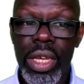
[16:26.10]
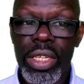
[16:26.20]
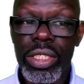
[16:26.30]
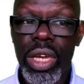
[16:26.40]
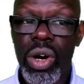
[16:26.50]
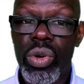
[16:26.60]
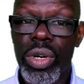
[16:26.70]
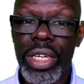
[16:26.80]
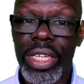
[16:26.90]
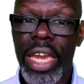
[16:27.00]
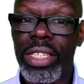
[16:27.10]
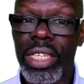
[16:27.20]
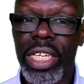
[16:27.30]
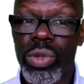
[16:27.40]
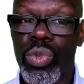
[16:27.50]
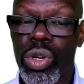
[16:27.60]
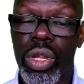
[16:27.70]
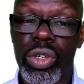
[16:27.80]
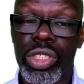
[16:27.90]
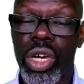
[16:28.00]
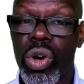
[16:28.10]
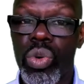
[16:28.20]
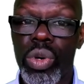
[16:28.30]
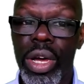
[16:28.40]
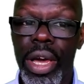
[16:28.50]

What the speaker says: So again, it will also